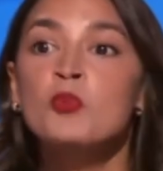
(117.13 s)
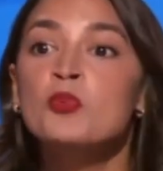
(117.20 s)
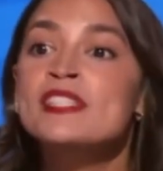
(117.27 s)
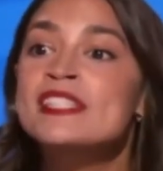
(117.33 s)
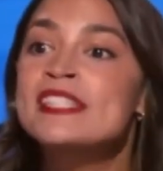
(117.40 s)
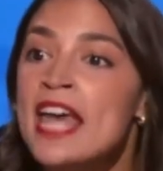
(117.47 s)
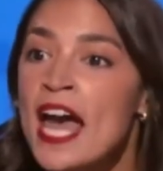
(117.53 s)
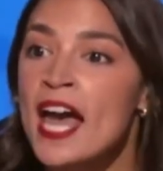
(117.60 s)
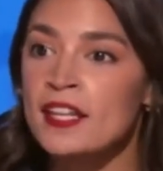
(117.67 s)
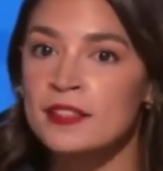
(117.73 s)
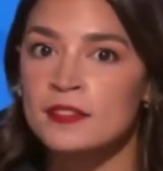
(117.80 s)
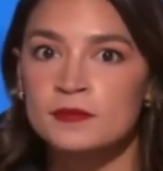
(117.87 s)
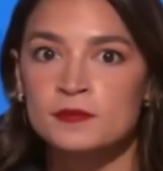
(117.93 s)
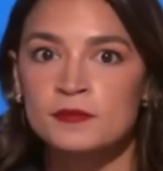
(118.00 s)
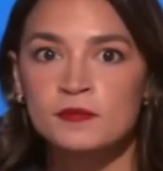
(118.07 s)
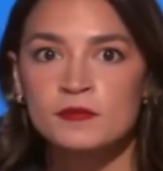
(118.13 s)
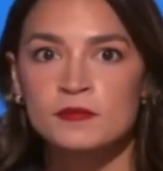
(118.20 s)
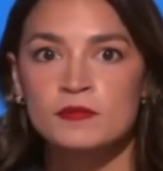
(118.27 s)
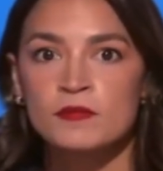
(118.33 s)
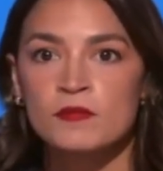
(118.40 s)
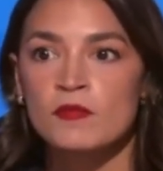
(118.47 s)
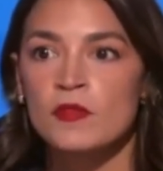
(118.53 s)
It was then,
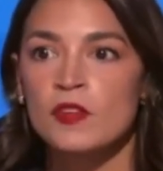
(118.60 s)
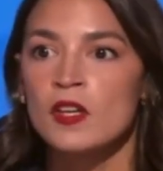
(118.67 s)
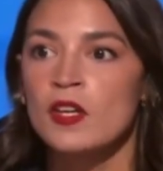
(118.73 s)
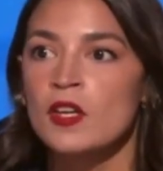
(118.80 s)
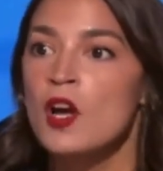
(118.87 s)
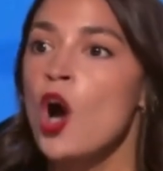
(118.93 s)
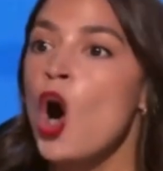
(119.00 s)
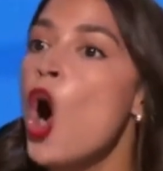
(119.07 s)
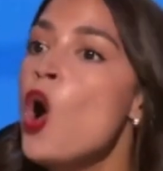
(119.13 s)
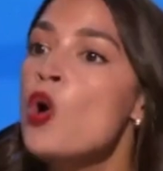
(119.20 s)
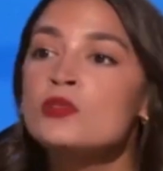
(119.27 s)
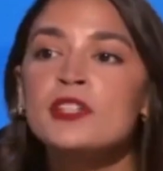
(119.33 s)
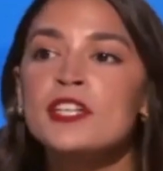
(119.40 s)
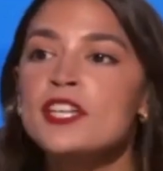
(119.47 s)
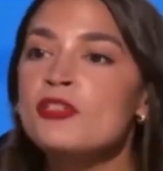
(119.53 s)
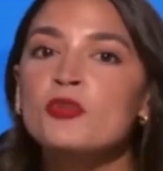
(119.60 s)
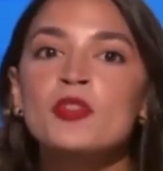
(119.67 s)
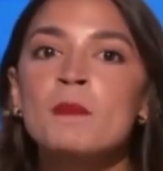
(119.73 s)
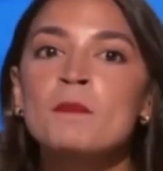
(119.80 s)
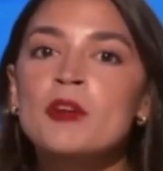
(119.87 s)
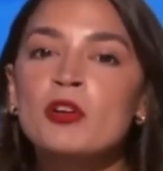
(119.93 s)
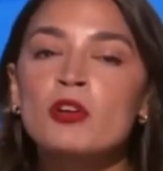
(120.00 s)
only
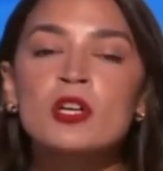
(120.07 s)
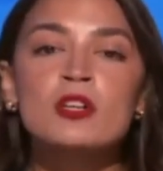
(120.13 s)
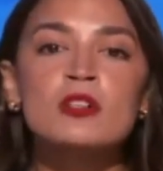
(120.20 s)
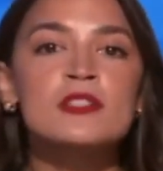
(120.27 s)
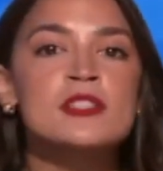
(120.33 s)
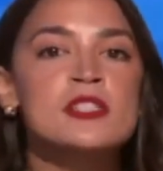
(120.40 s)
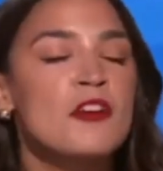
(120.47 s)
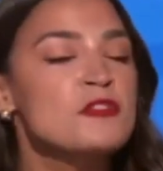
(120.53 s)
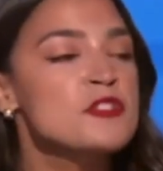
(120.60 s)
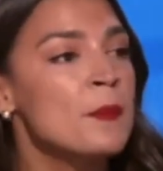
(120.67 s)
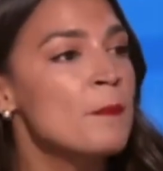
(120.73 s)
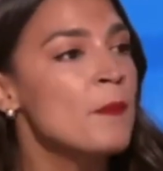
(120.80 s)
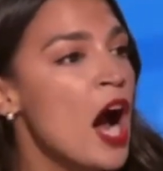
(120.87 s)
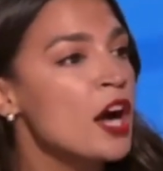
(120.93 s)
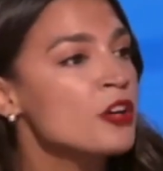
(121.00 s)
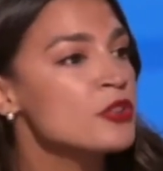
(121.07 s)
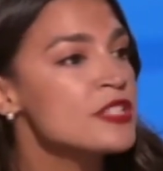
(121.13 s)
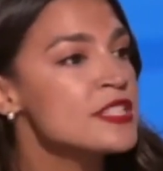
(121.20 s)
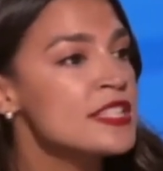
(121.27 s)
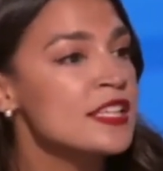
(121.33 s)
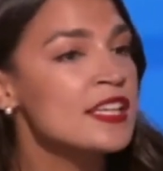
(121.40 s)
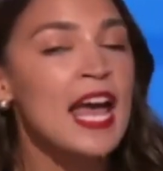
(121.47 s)
through the miracles of
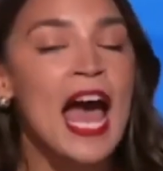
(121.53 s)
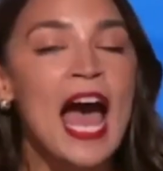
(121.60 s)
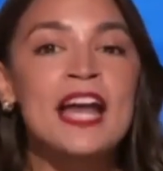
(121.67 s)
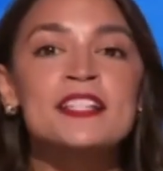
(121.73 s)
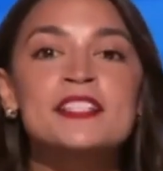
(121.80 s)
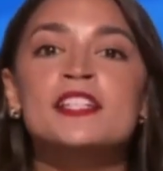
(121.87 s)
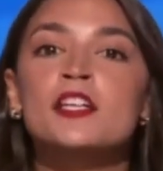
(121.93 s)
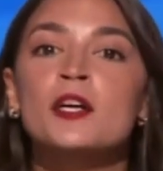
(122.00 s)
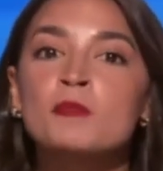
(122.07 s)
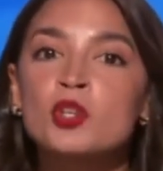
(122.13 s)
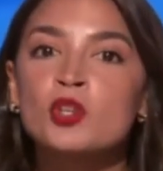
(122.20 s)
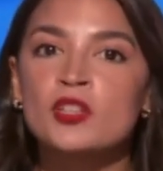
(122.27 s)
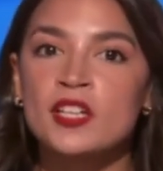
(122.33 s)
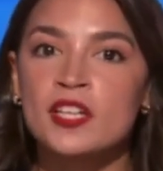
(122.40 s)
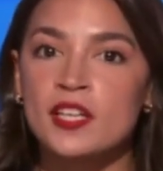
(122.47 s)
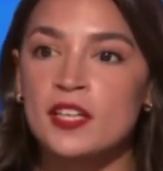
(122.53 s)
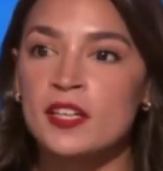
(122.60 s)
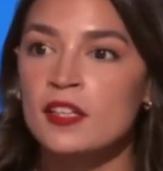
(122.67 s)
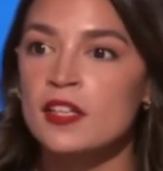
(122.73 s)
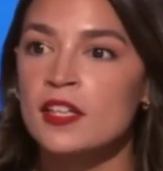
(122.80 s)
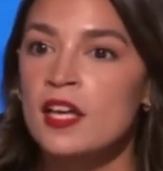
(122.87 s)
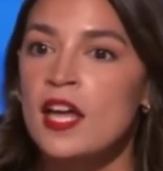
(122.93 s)
democracy and
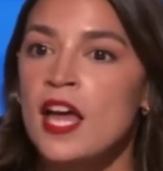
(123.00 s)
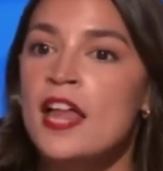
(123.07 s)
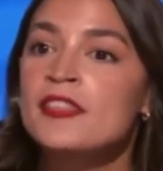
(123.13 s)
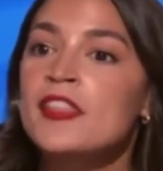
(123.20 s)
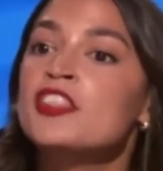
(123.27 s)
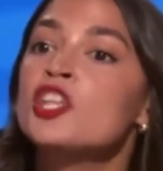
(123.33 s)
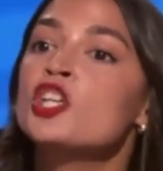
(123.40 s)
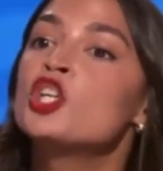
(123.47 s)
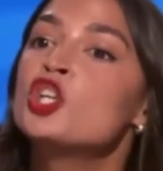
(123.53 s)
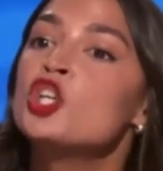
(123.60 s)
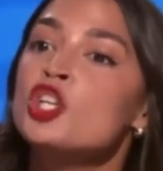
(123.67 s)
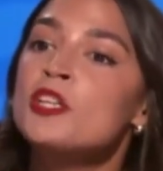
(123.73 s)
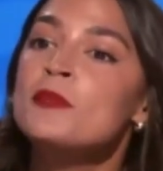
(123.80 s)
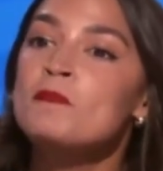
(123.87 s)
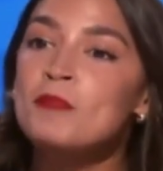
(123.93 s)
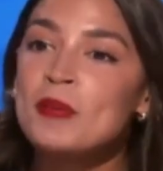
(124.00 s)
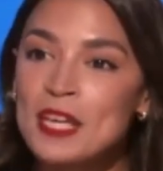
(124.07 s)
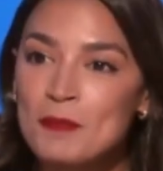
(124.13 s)
community, that the good